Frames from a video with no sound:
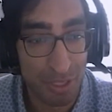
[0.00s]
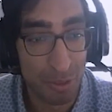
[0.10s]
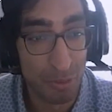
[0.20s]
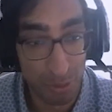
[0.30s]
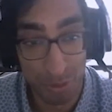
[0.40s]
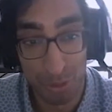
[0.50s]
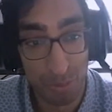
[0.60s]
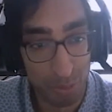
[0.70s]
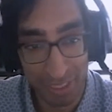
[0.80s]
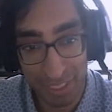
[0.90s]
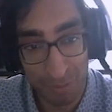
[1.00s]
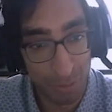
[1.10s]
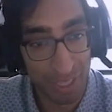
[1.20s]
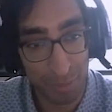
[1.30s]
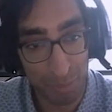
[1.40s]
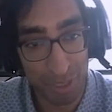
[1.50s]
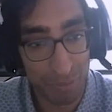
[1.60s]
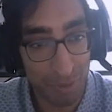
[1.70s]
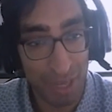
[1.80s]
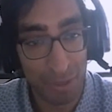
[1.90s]
Do you believe in like
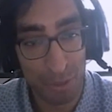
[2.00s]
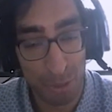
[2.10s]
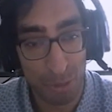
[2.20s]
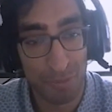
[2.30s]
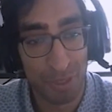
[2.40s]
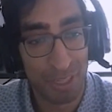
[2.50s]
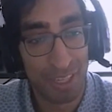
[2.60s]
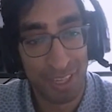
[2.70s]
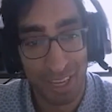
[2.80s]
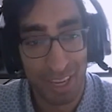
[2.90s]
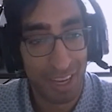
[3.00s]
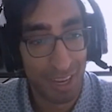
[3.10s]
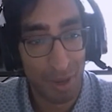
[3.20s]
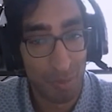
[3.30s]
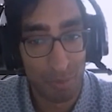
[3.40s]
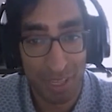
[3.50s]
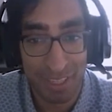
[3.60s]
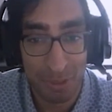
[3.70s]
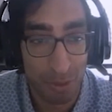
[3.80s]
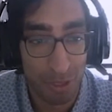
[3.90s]
being values driven,
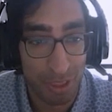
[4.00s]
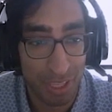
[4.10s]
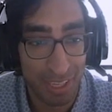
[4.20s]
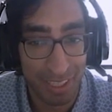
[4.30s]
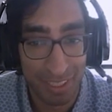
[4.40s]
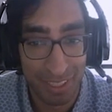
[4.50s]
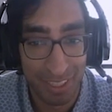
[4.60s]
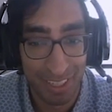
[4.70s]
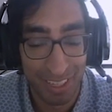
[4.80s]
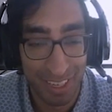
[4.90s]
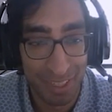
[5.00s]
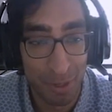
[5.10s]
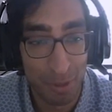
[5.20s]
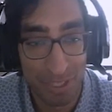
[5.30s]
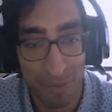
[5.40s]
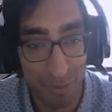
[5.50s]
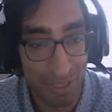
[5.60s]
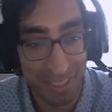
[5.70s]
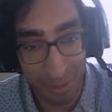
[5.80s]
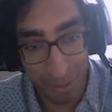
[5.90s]
that sort of thing? You know, in San
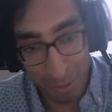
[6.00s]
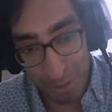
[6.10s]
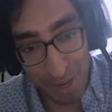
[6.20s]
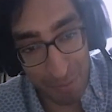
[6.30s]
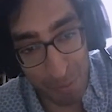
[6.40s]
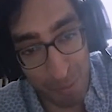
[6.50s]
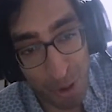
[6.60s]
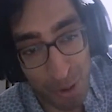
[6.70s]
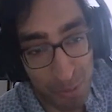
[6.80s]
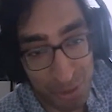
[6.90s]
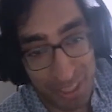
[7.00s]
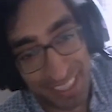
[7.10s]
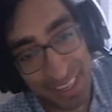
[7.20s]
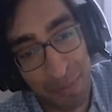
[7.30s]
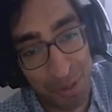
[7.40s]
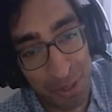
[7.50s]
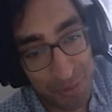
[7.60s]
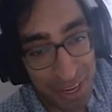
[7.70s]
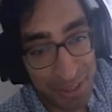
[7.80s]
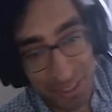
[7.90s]
Francisco, do you have a wall with like company
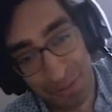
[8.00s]
values?